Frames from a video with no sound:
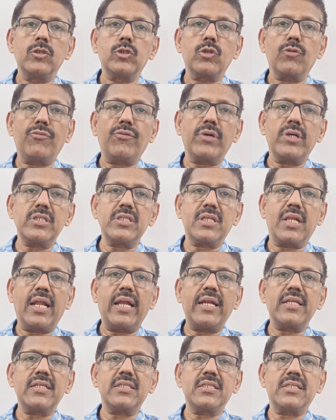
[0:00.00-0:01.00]
So first
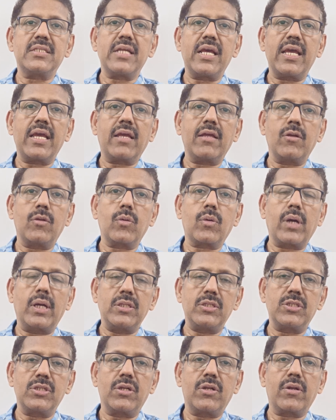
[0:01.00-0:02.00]
let us take into
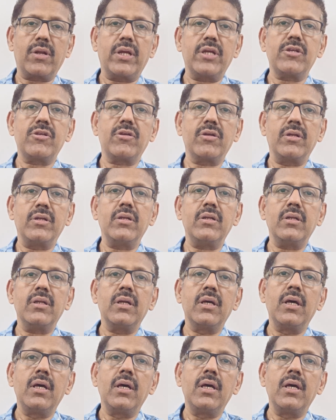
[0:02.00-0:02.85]
consideration